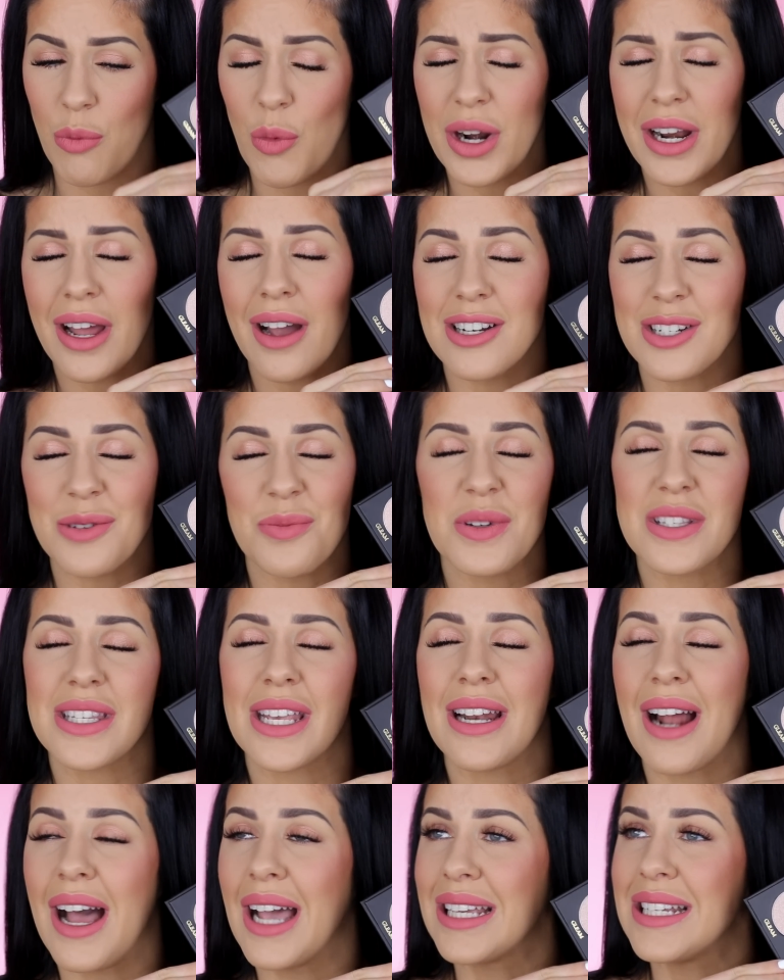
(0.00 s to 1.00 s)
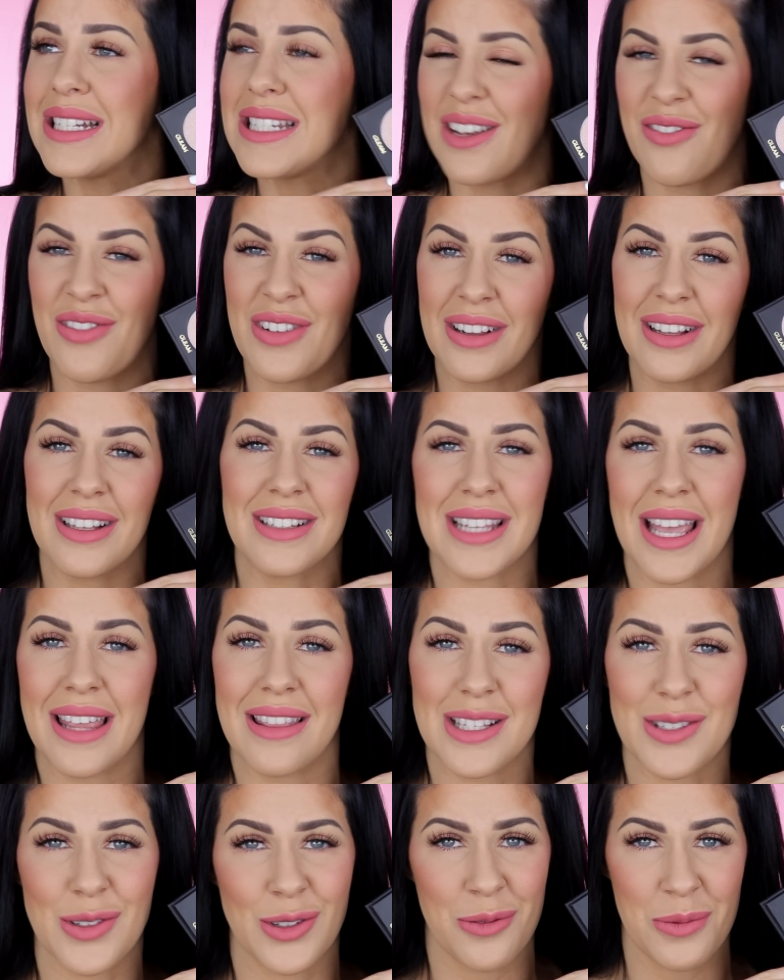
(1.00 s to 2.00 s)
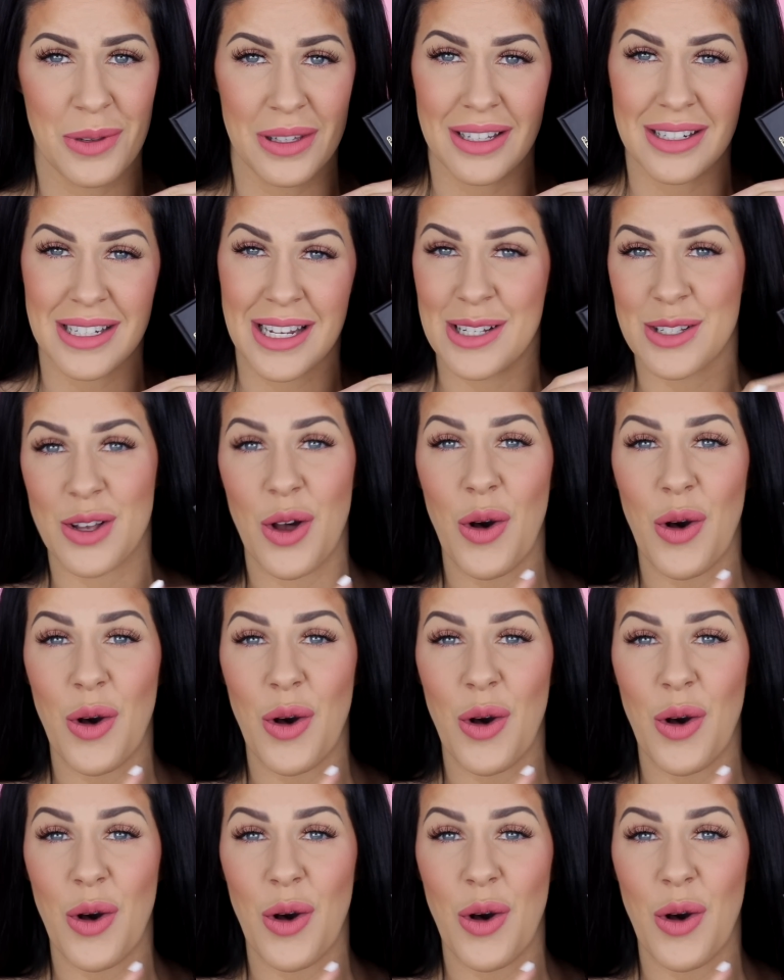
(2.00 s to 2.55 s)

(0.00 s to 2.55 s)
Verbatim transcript: 100% I can definitely say this formula does